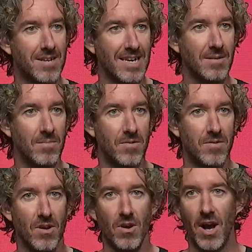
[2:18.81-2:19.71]

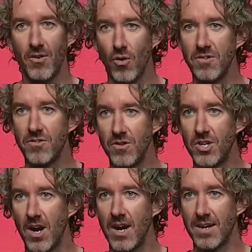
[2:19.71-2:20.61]
teams across your
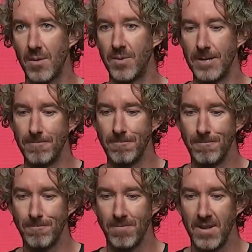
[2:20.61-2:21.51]
entire company.
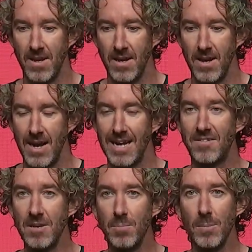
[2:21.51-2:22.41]
And
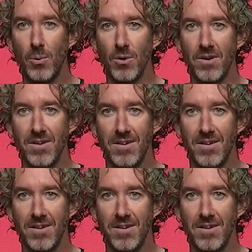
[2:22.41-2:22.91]
simply put,